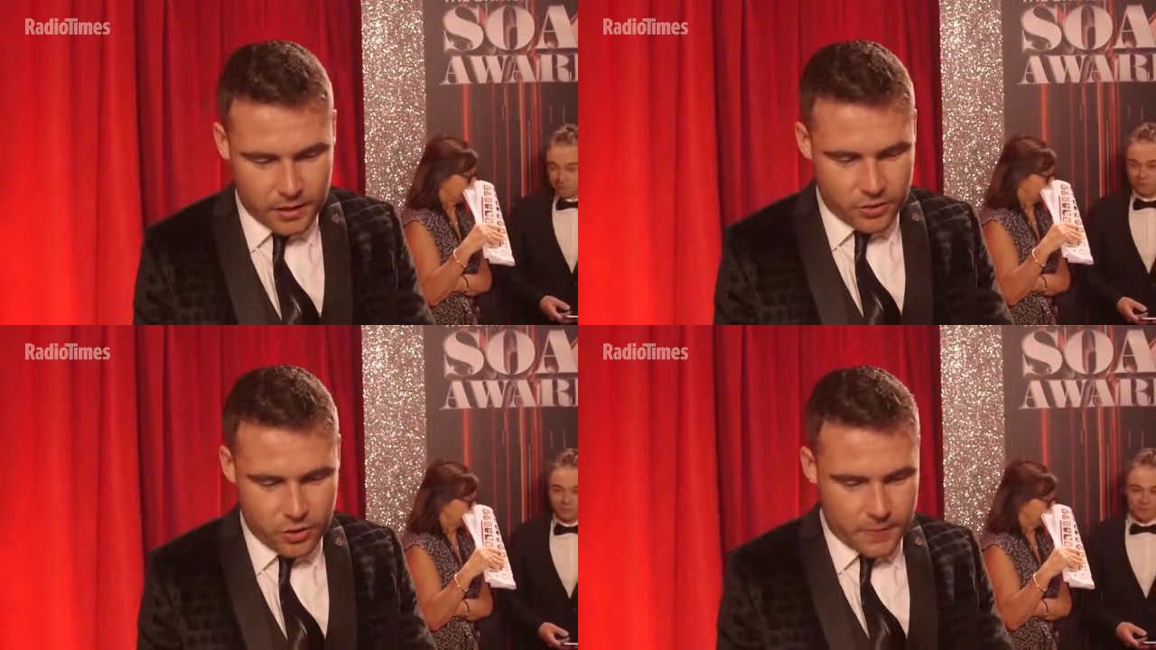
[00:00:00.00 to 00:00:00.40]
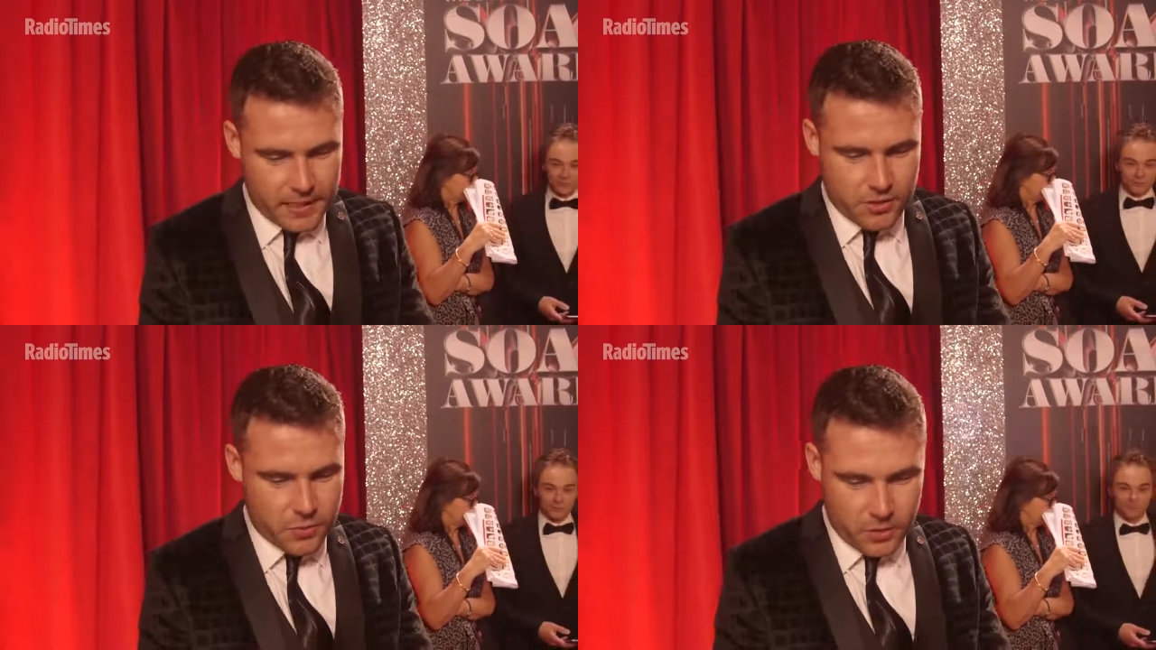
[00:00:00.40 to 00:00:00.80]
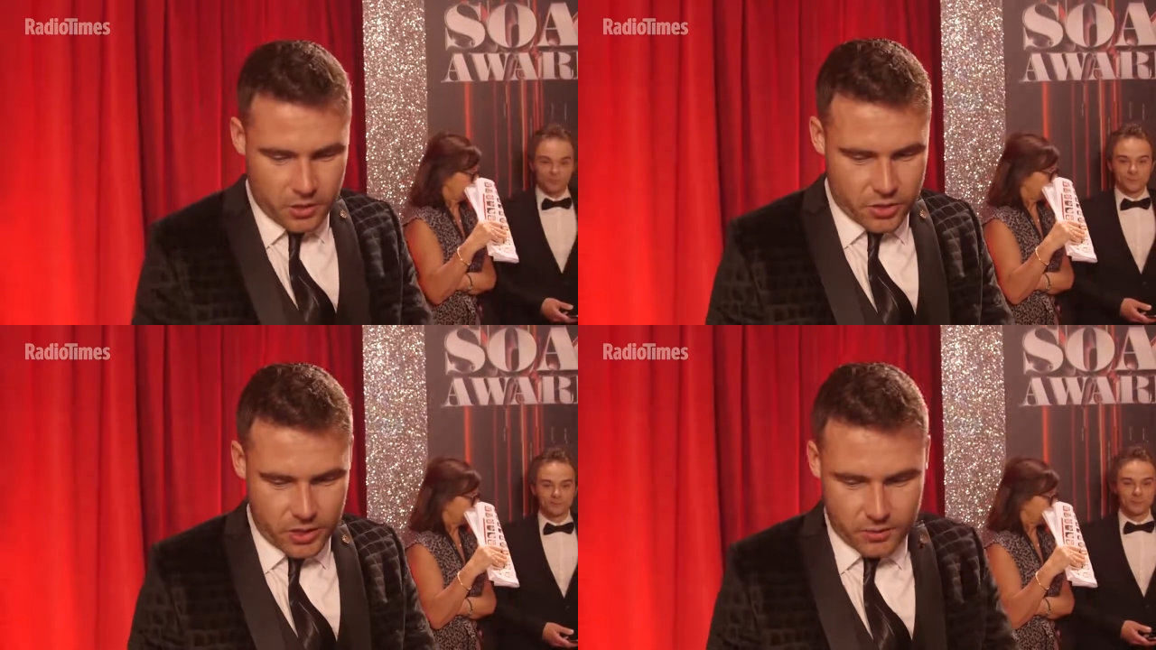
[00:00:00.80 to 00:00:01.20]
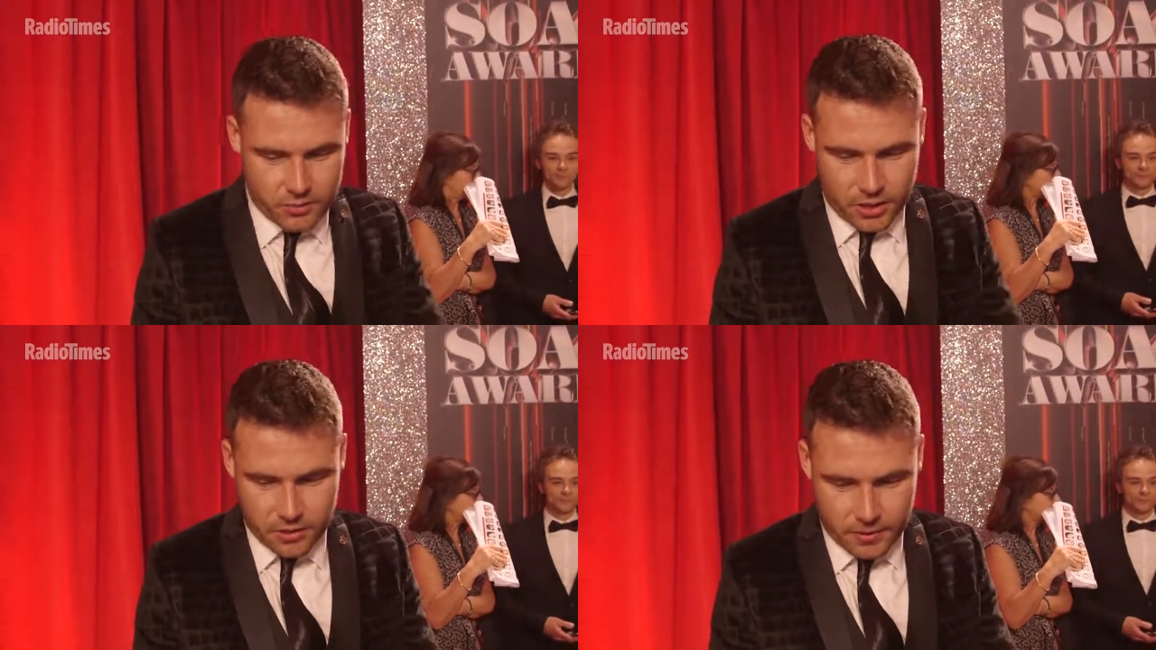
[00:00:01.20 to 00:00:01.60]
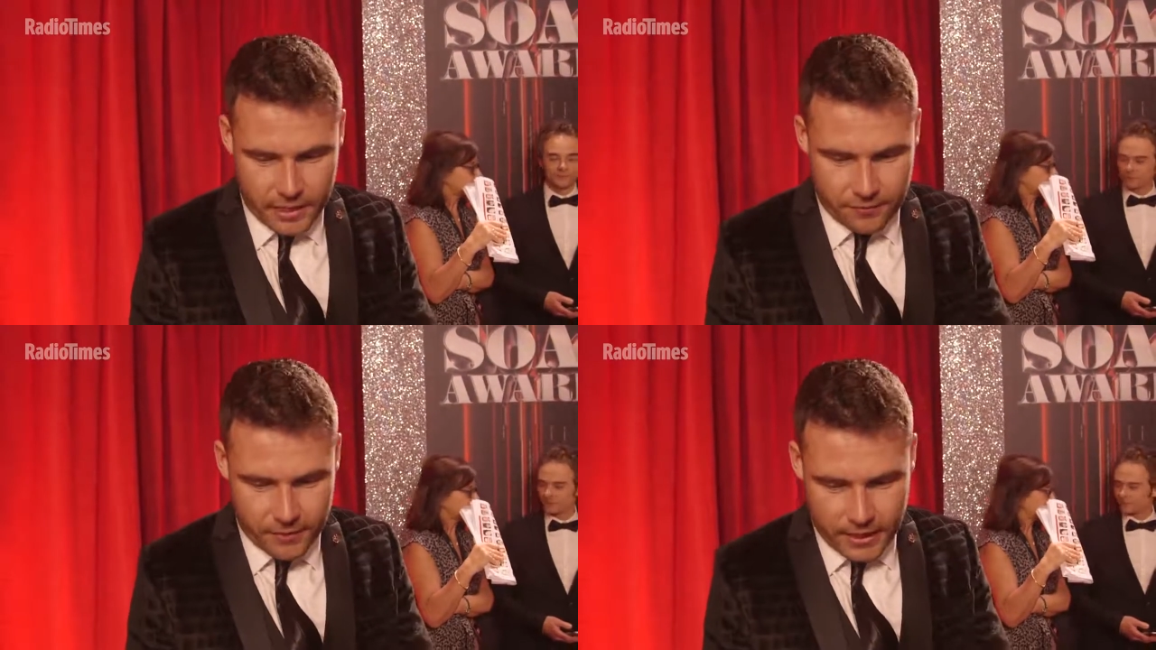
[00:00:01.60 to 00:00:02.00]
Speaker 1: I just come here to support the show, so
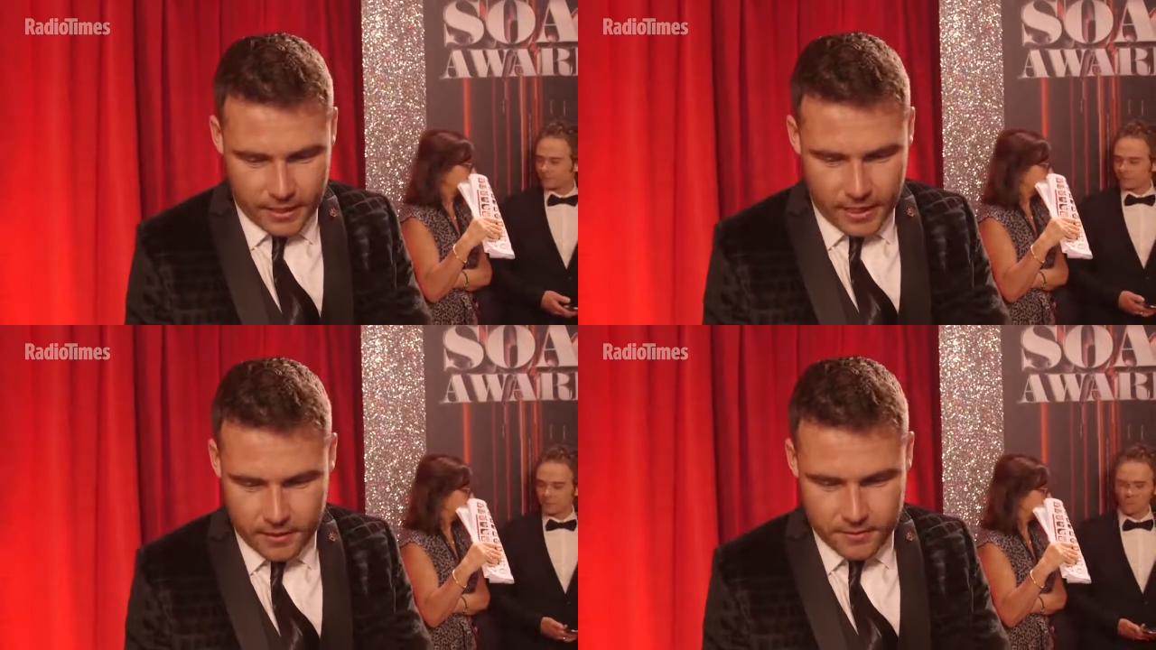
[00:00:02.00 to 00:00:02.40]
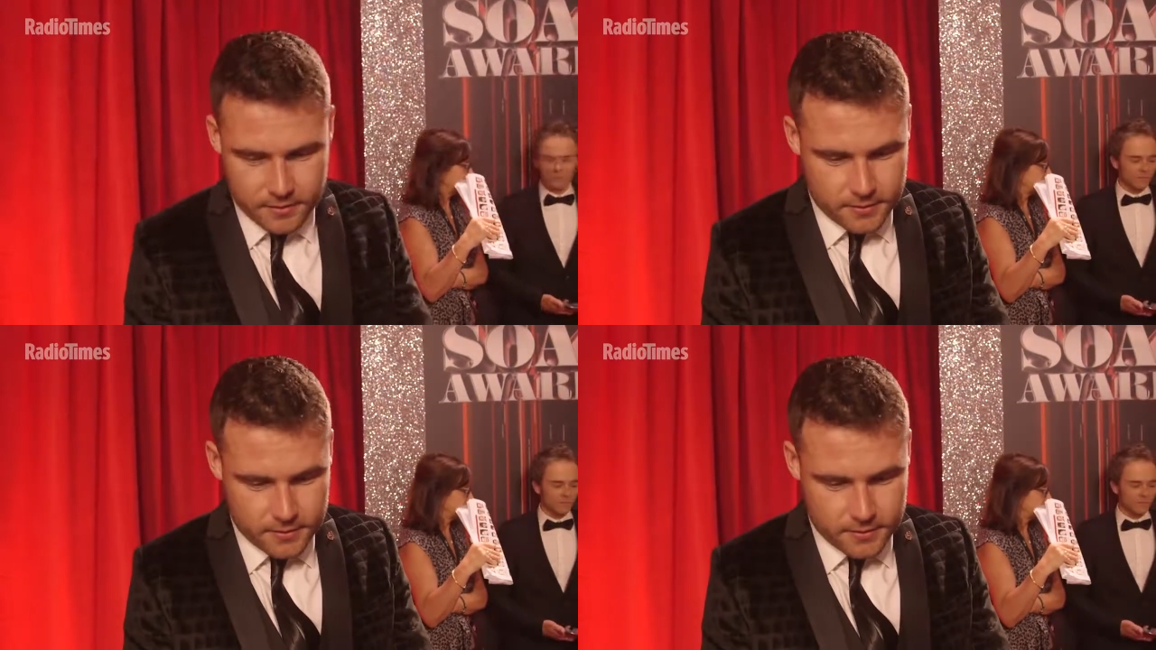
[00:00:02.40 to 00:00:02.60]
anything I get